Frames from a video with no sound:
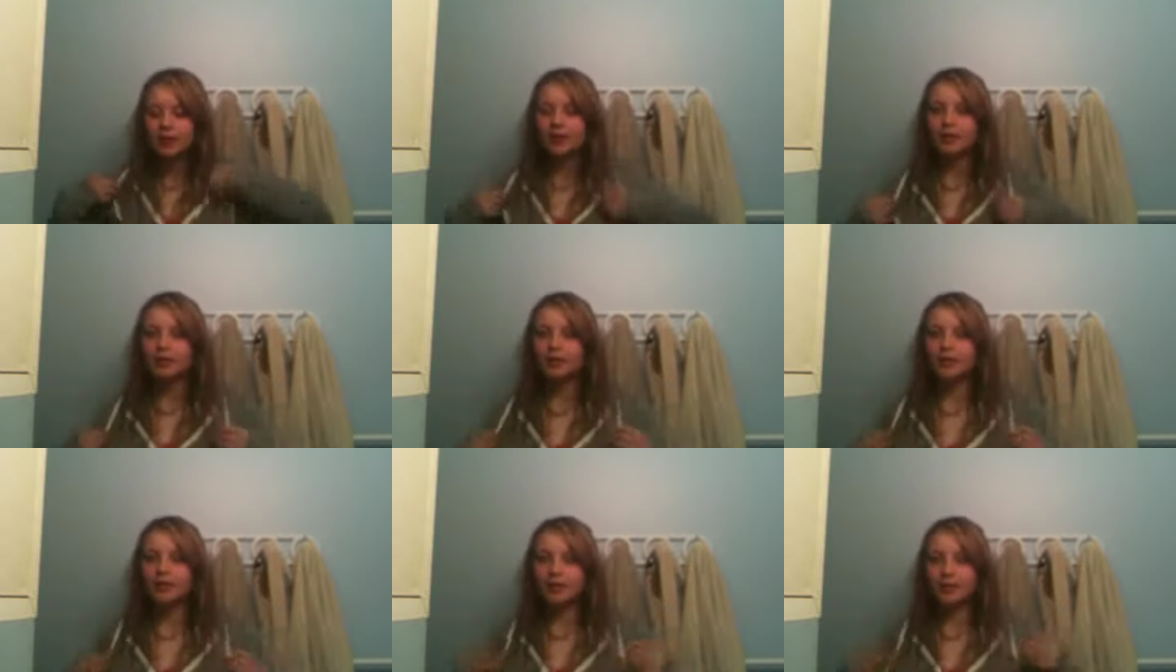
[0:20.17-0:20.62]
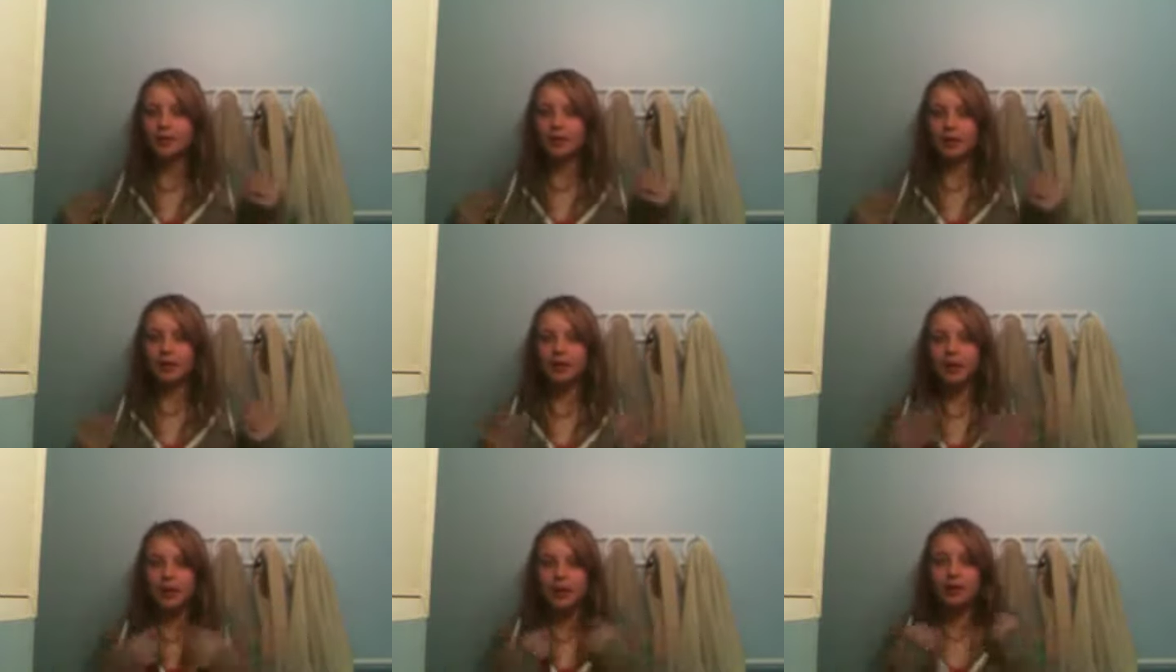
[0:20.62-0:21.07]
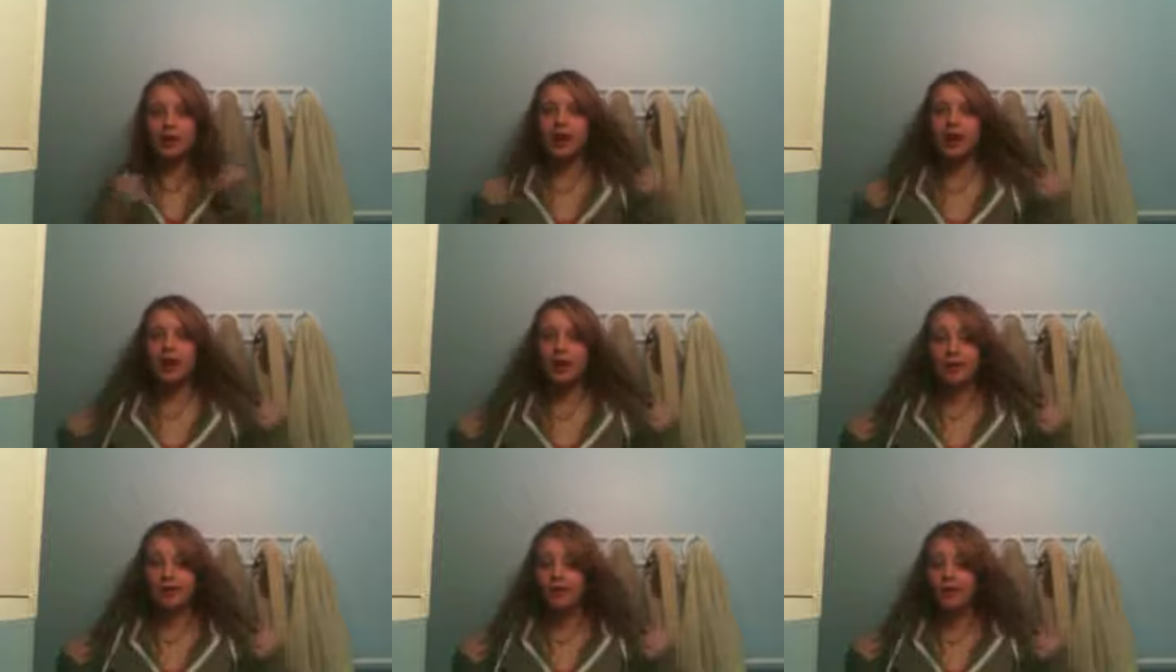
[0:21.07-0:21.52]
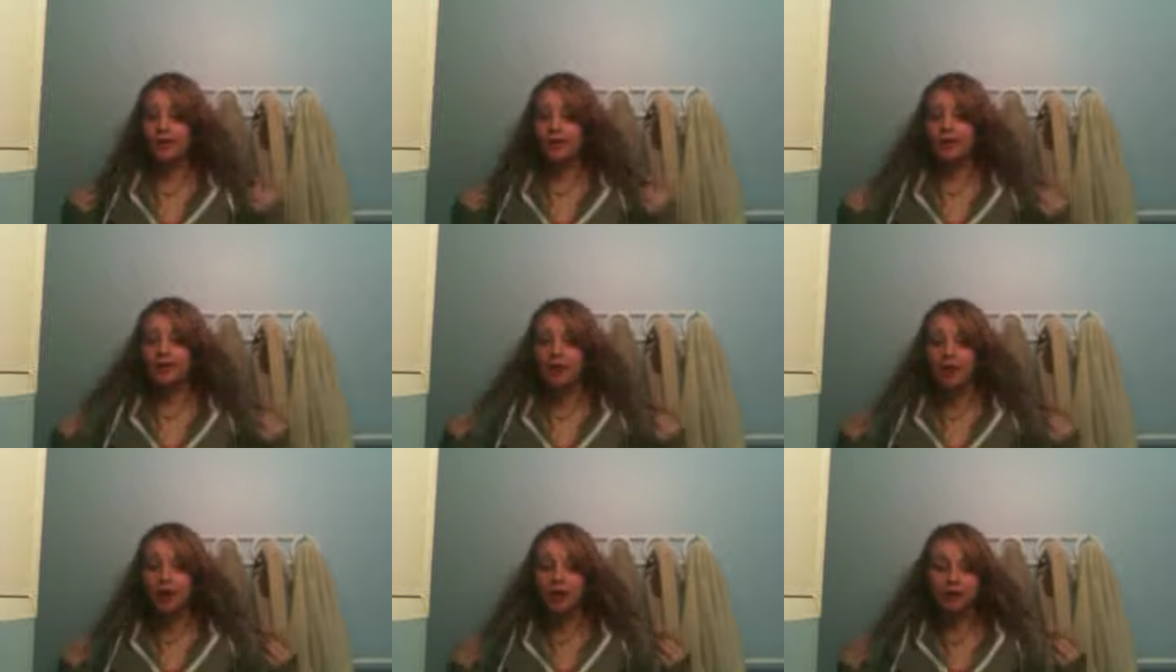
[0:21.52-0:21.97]
So here I have
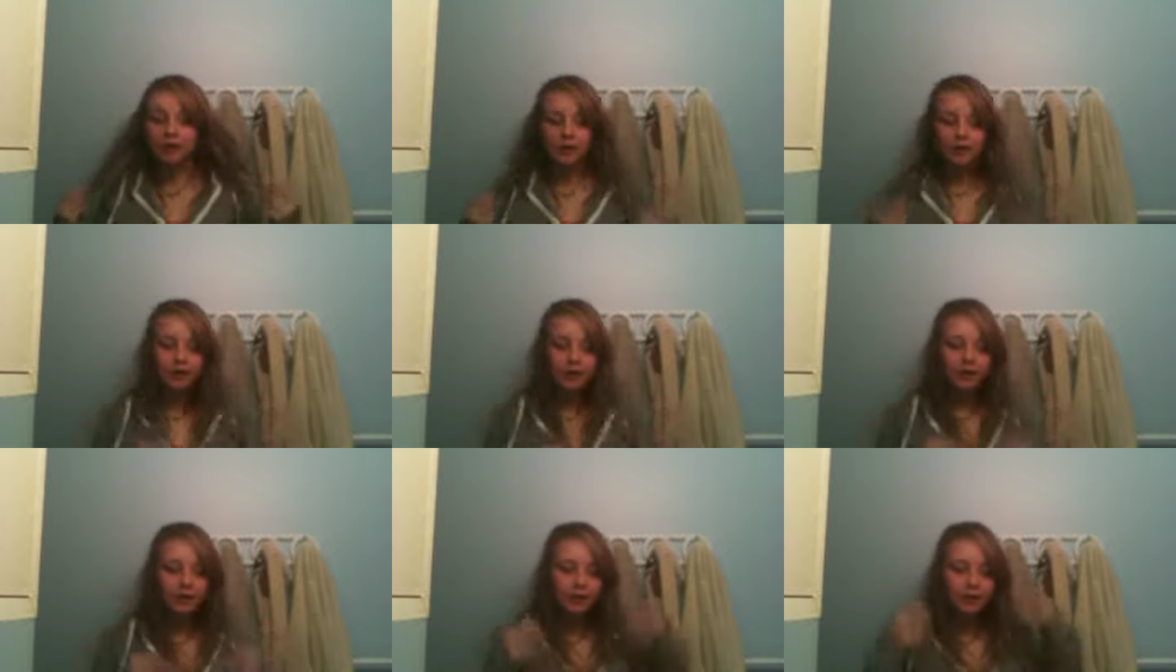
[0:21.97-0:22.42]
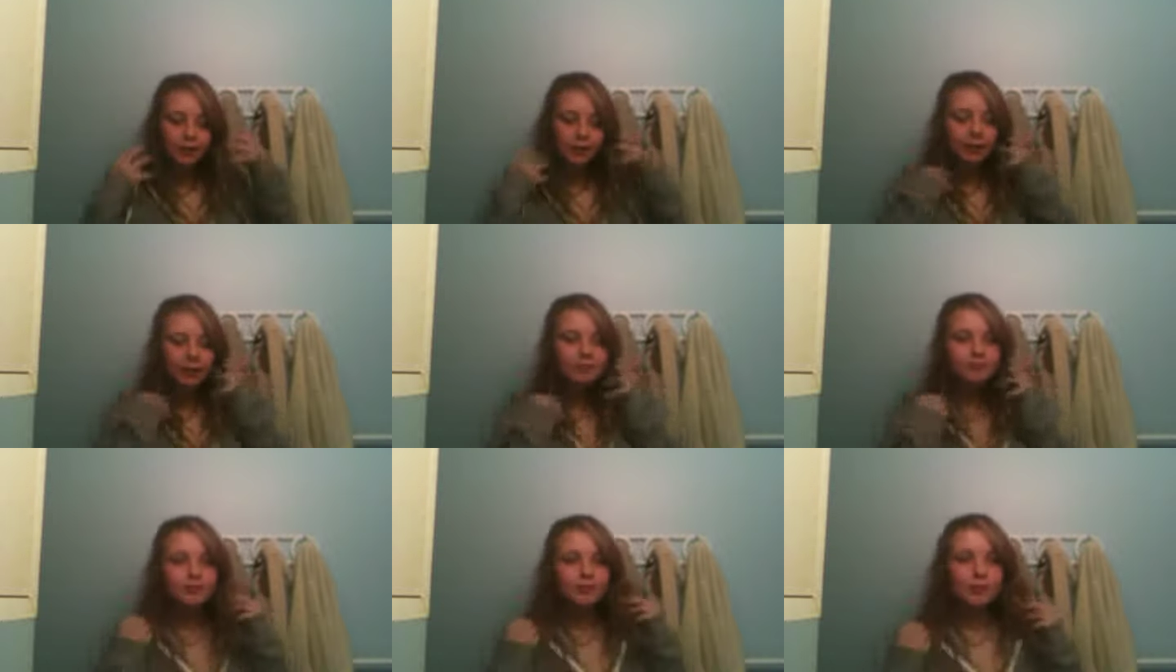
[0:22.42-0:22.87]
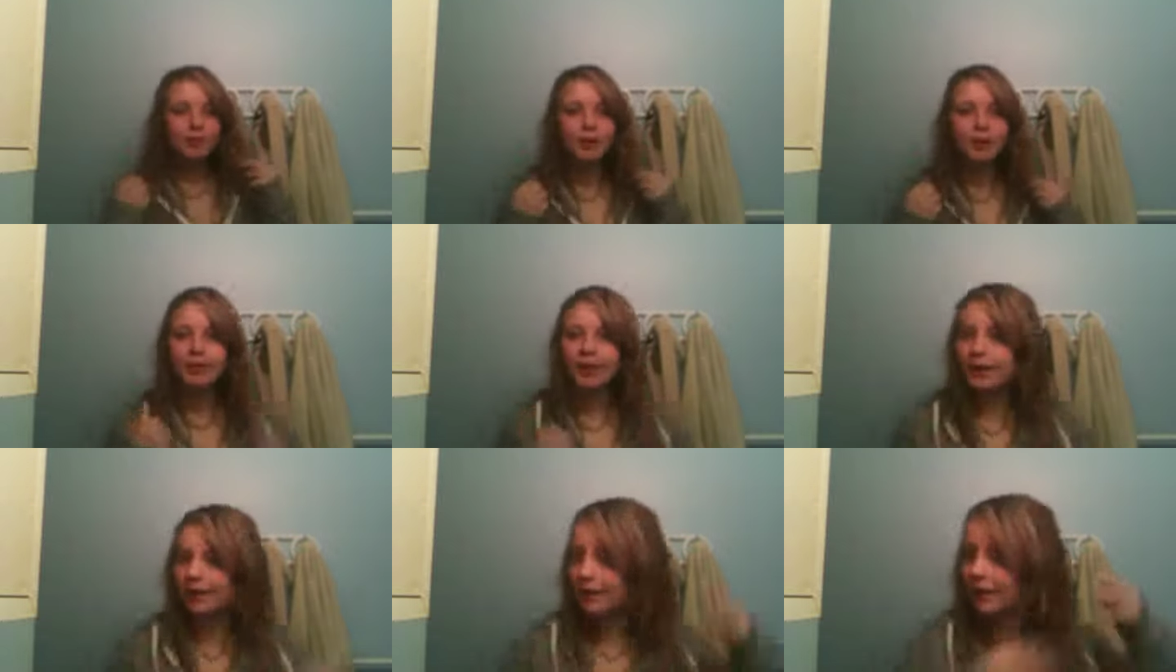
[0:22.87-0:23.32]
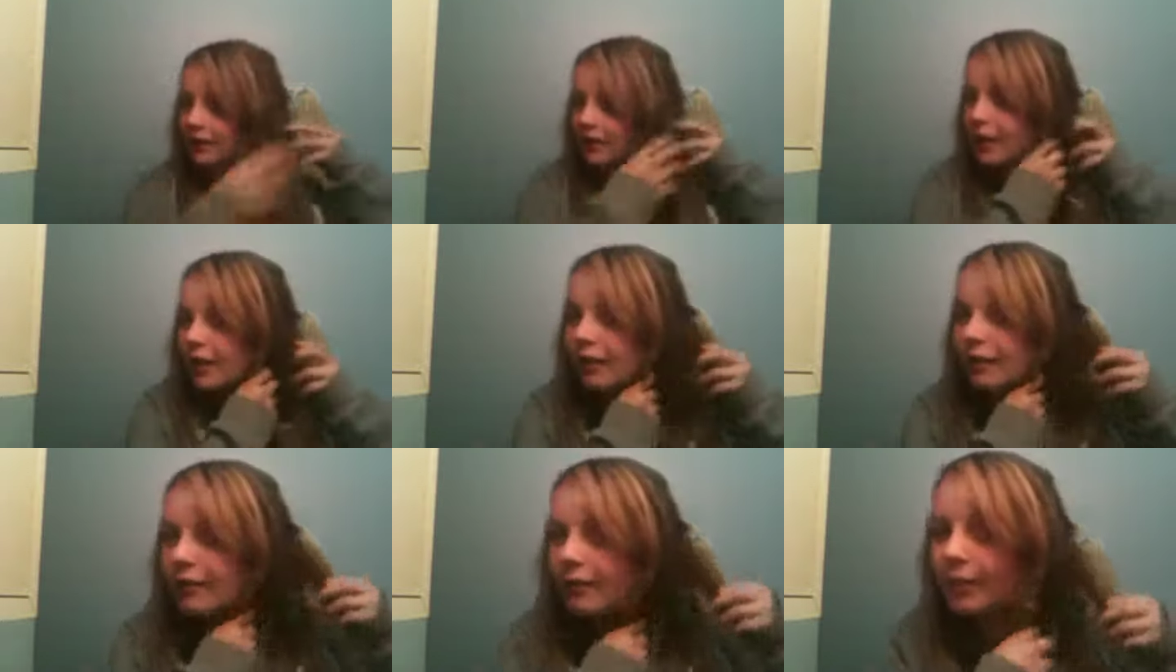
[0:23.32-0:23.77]
dreads. Obviously, well, you probably can't really
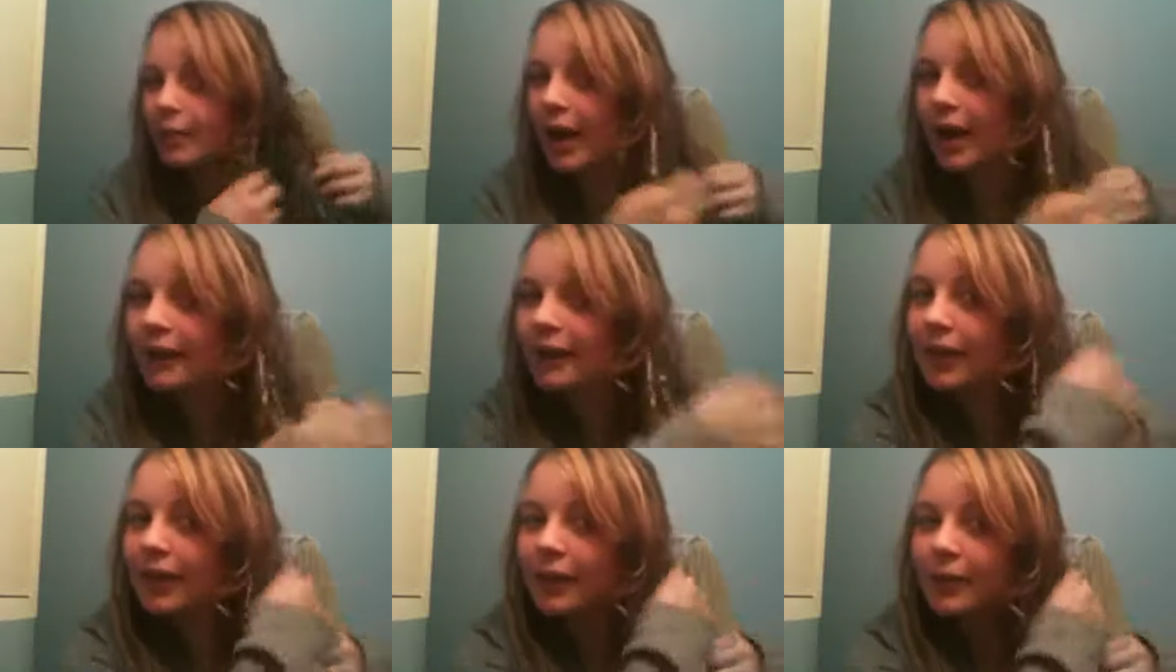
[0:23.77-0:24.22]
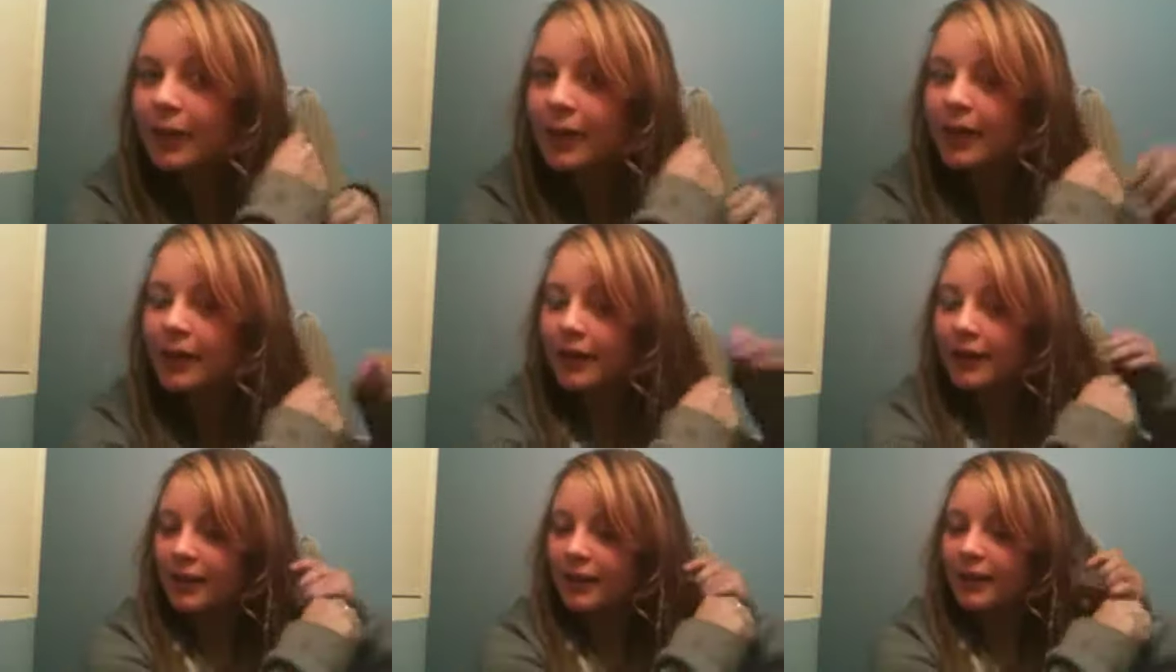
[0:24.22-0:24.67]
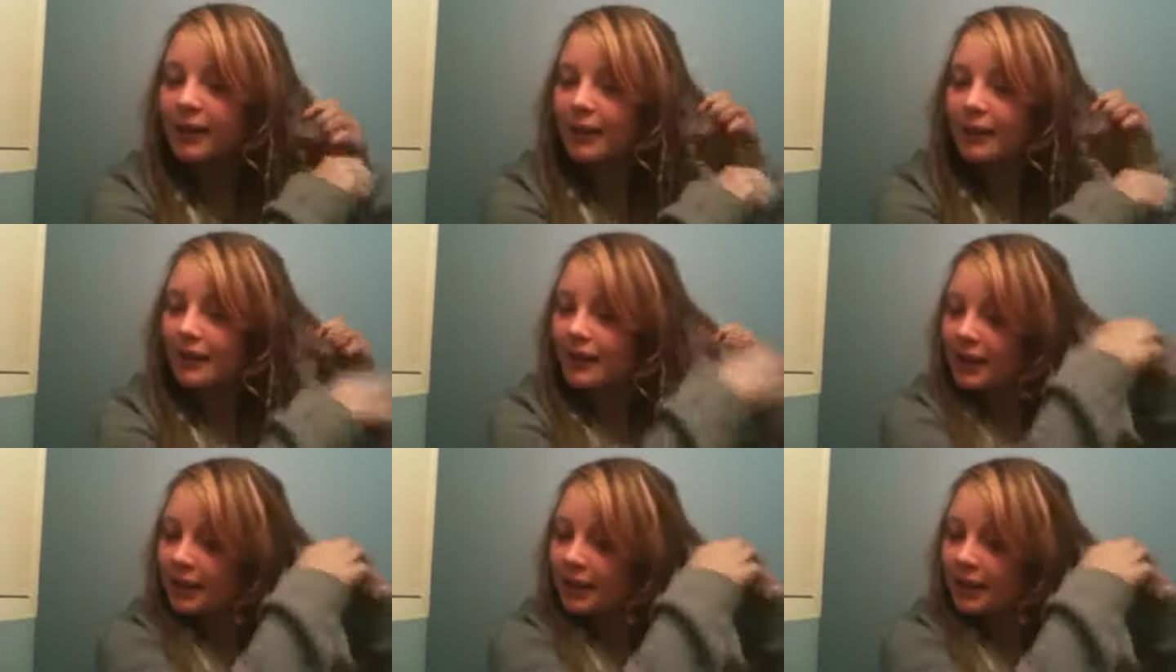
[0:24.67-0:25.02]
tell from back there because